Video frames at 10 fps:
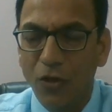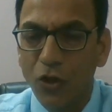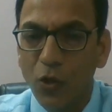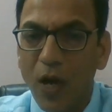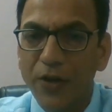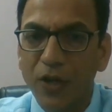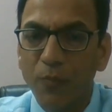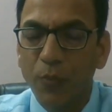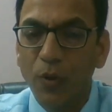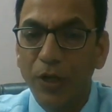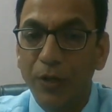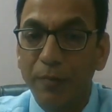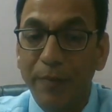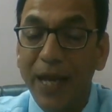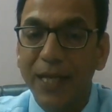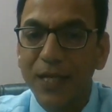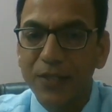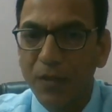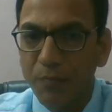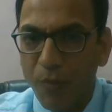or you are temporarily making
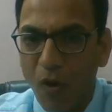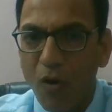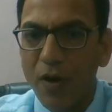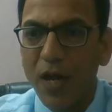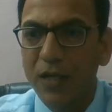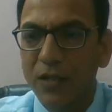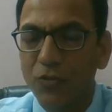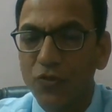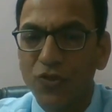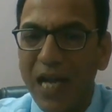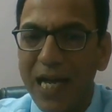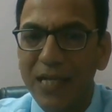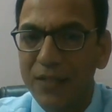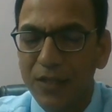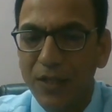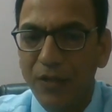some product on site